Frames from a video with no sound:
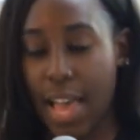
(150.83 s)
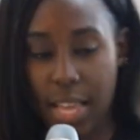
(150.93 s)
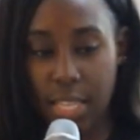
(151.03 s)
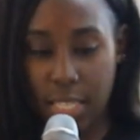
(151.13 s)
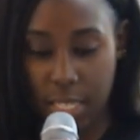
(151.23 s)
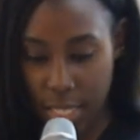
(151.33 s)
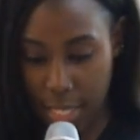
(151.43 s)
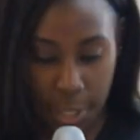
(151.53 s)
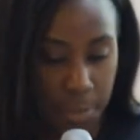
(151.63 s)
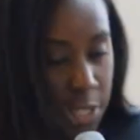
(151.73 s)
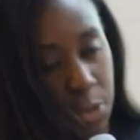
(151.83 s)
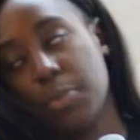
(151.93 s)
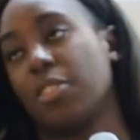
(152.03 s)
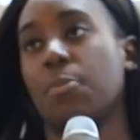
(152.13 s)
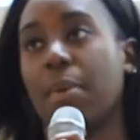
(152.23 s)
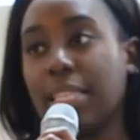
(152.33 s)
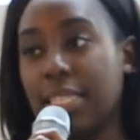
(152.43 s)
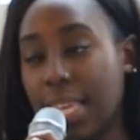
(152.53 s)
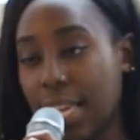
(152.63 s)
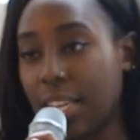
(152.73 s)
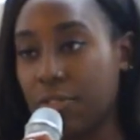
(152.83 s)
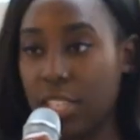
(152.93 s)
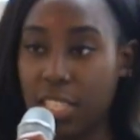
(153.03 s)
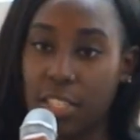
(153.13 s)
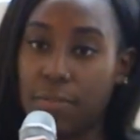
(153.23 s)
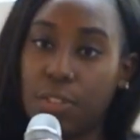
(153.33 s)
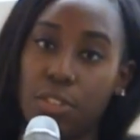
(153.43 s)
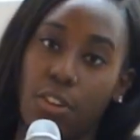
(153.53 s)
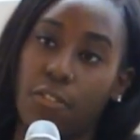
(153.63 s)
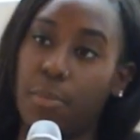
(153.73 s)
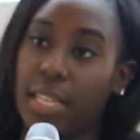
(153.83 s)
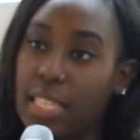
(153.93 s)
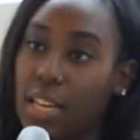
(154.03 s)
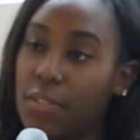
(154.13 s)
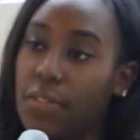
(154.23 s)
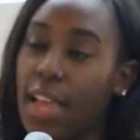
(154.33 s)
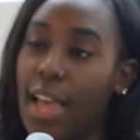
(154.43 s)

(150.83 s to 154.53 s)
And this brings me to my second reason to feel sorry for myself,